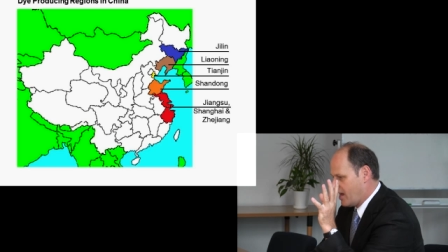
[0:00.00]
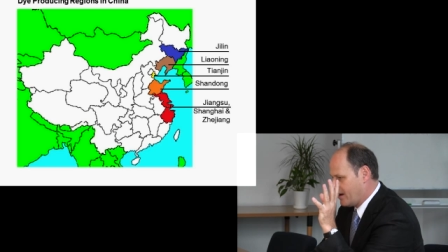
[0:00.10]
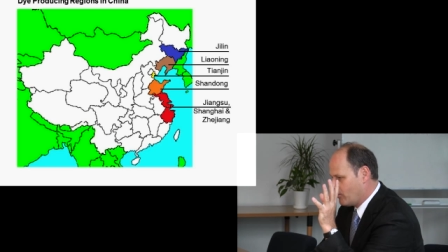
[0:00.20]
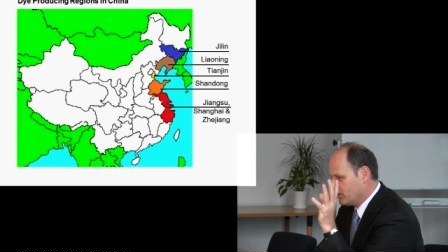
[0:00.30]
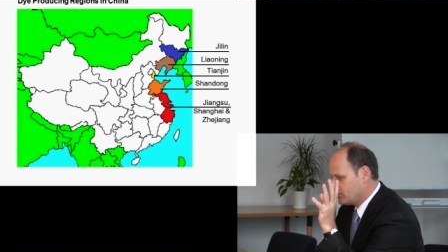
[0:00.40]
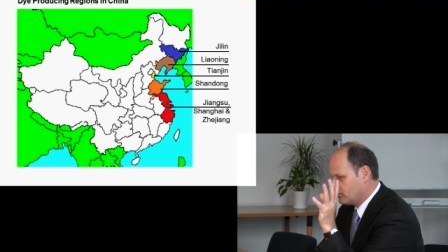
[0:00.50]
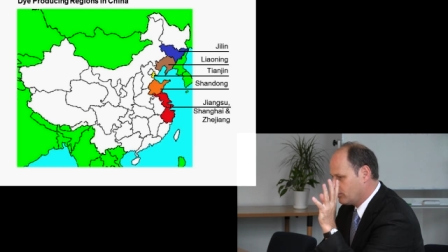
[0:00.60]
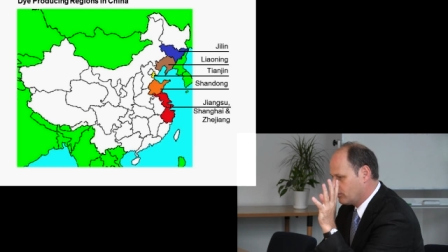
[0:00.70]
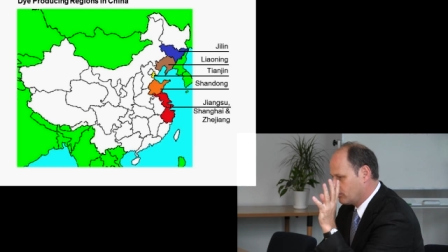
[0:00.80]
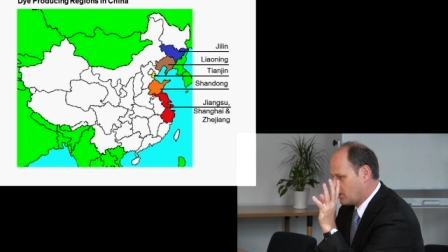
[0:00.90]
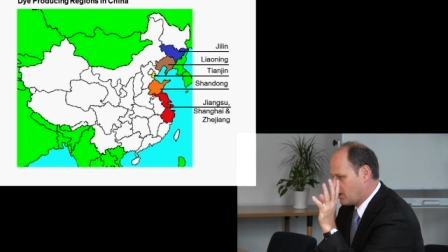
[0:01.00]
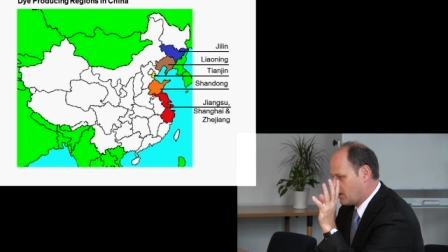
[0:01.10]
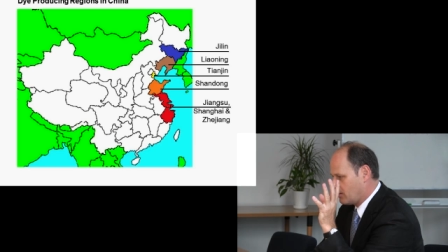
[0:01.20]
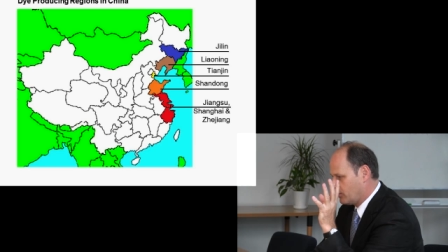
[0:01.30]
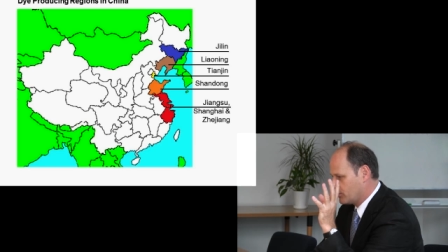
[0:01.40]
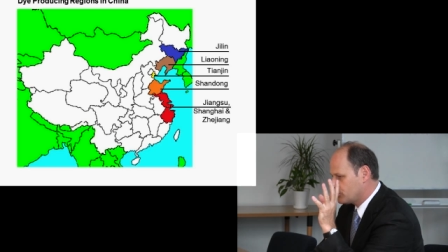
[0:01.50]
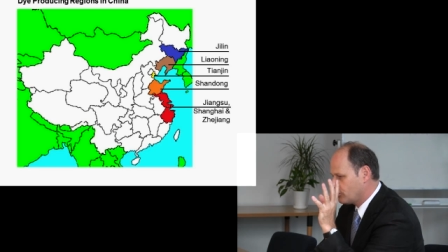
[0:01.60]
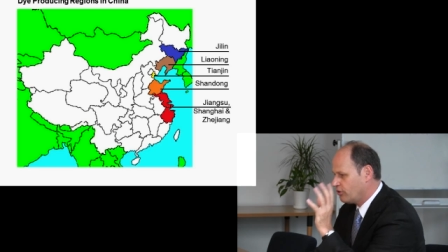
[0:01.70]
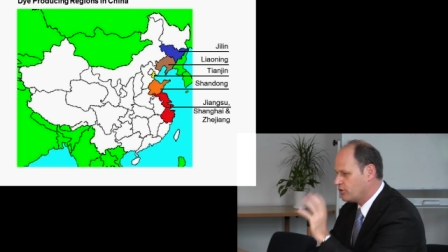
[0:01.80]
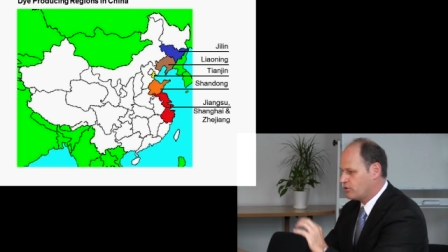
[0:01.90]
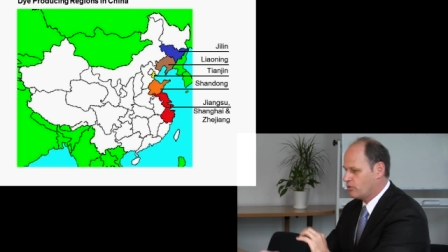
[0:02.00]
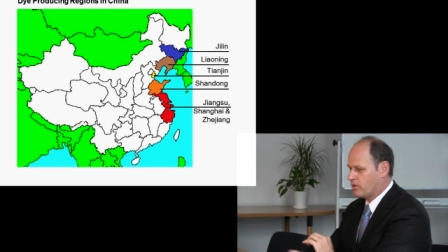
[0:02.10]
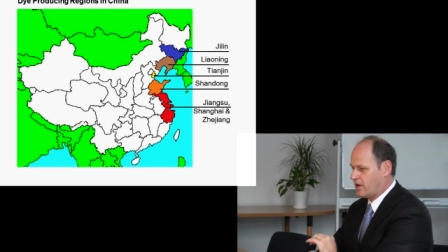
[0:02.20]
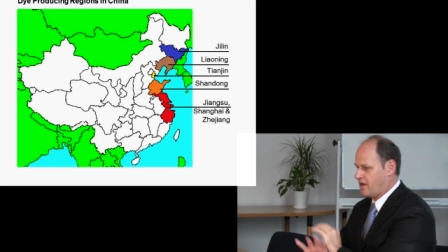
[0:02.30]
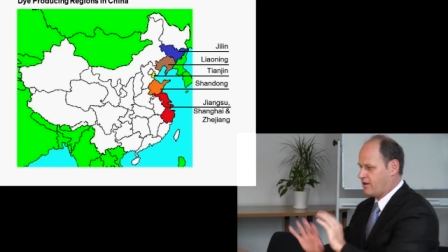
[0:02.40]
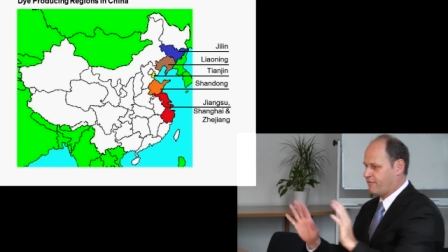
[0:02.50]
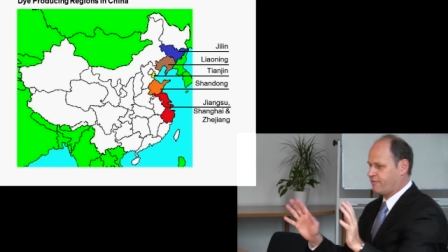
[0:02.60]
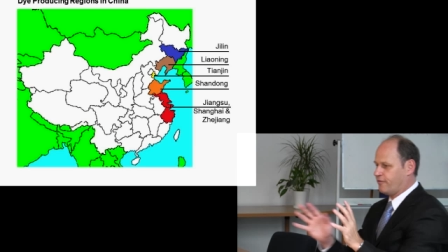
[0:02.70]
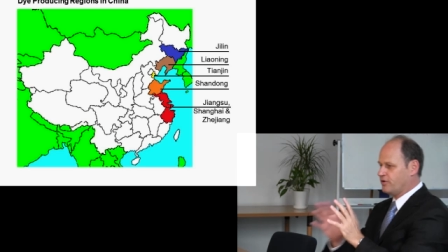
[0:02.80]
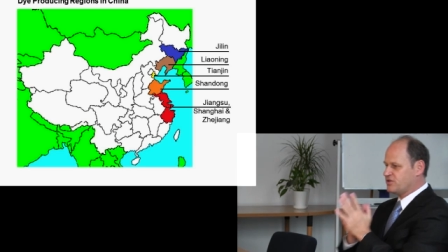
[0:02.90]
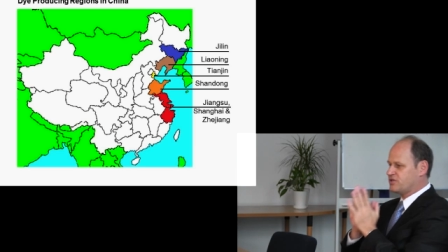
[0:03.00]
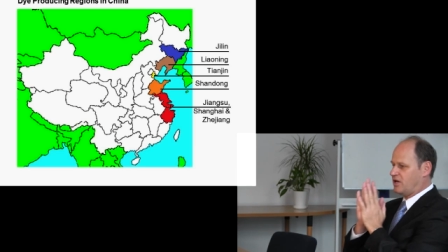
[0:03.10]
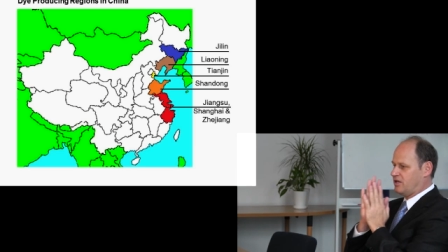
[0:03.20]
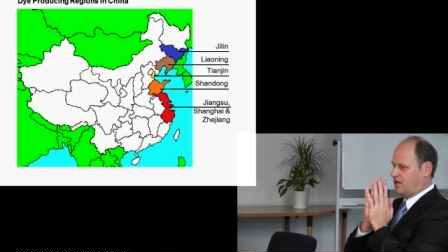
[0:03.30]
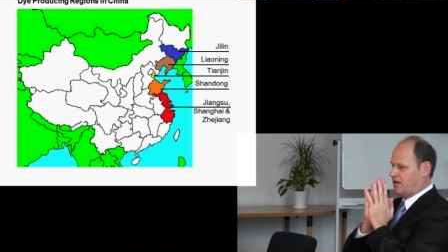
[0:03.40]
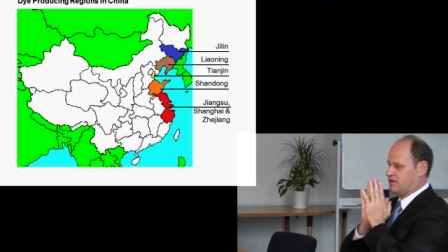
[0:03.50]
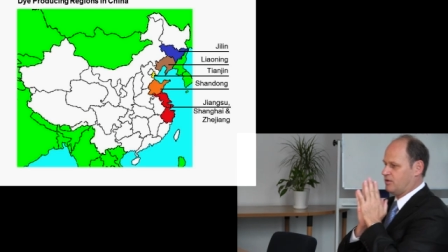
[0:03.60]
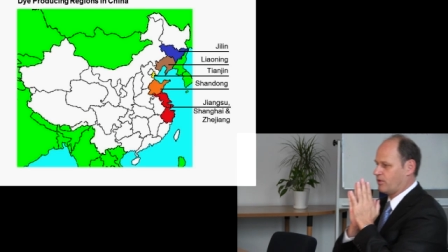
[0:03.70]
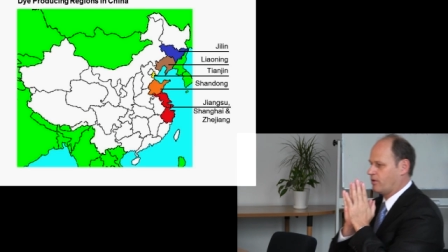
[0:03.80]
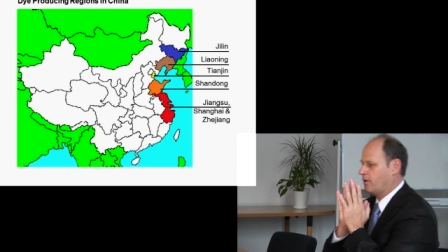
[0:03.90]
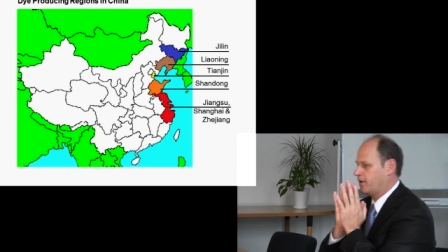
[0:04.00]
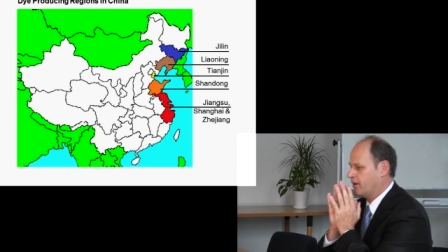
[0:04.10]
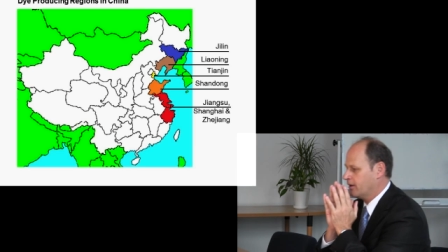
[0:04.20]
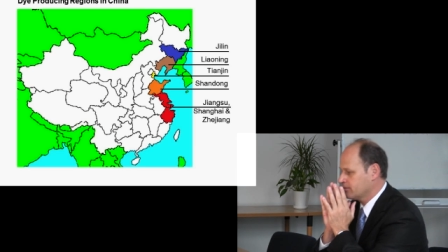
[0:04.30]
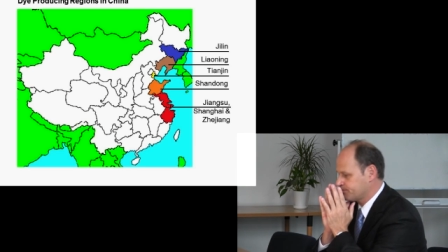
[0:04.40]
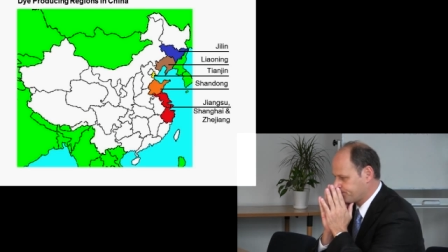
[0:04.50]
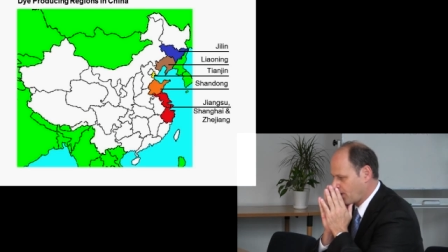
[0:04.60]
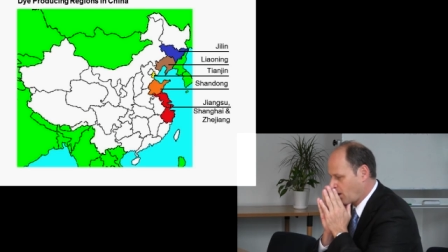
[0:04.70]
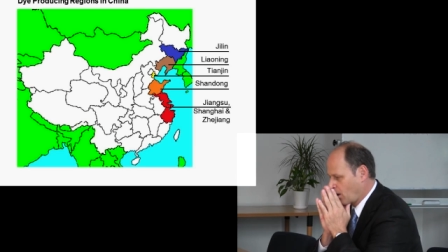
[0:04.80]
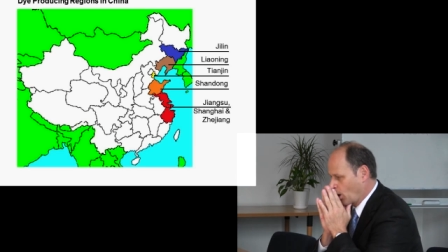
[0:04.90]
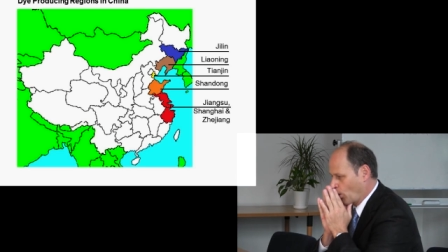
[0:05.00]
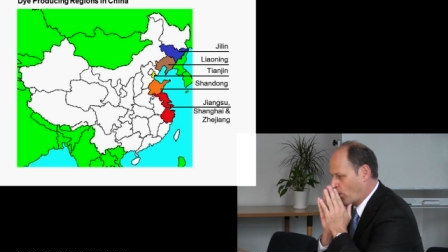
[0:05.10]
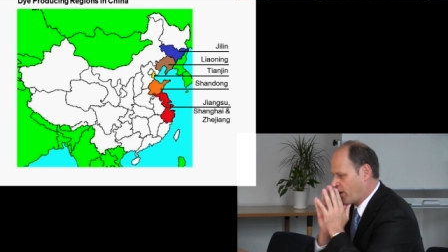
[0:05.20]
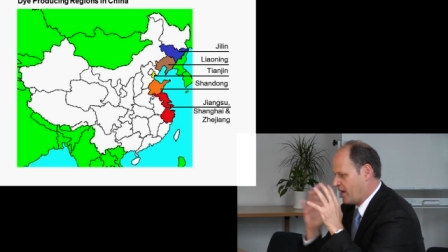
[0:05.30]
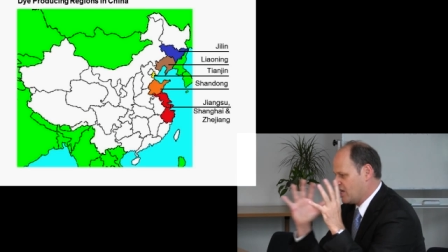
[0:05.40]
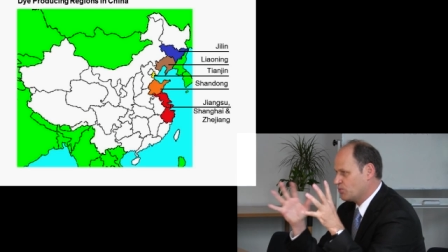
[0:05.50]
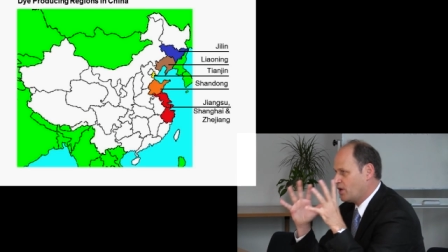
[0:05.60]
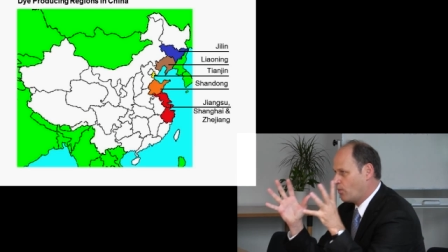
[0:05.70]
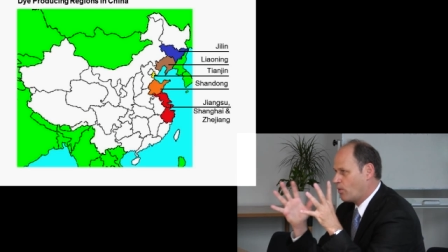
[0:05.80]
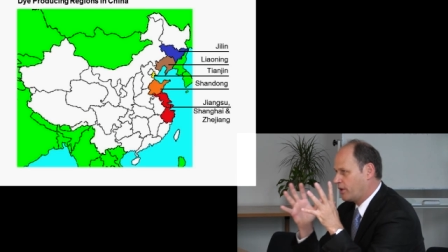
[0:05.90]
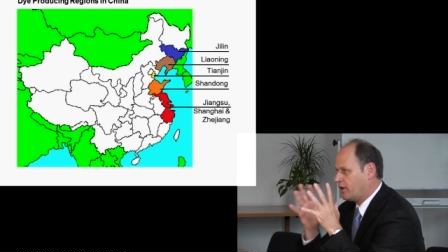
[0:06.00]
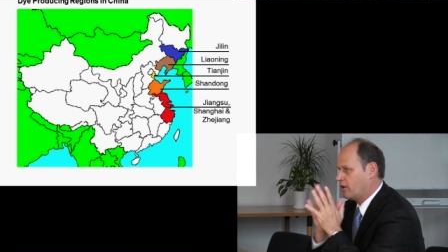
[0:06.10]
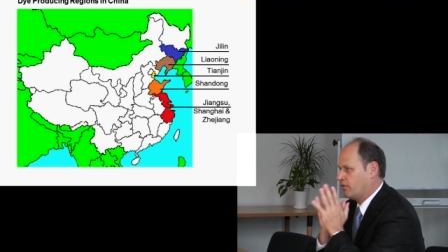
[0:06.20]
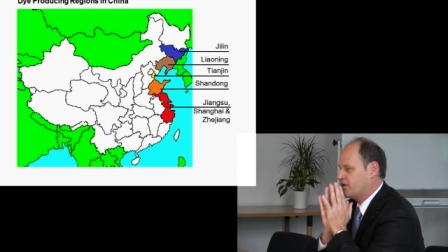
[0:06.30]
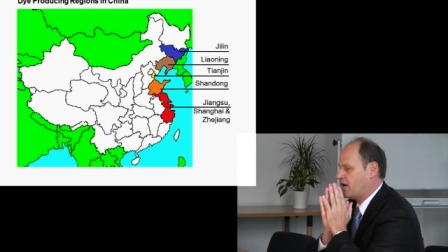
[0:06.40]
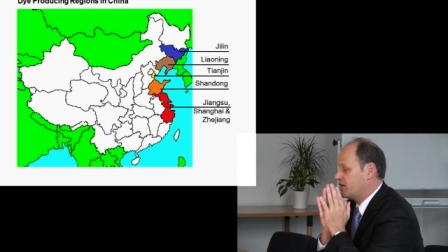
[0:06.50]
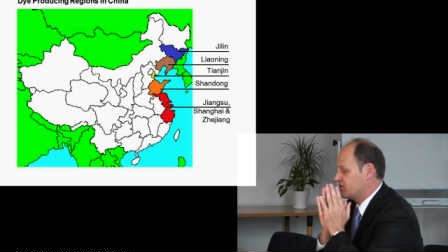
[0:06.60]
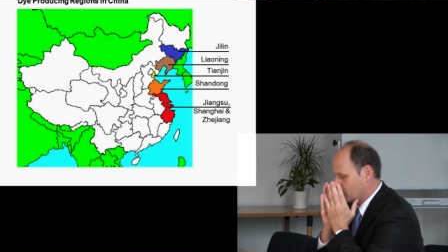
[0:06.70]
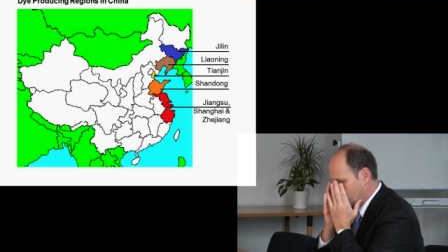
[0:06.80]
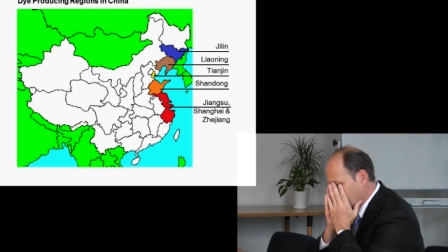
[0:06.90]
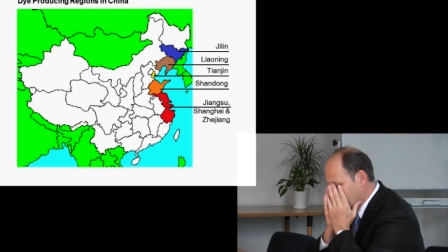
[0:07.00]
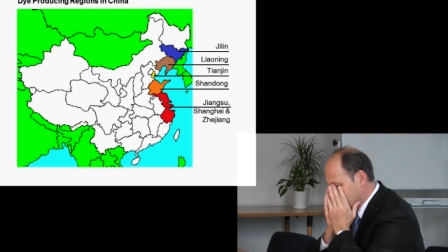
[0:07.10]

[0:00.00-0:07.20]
And I want you to show you a first study that I did with Hong Yang, where as we are working on the dye industry, we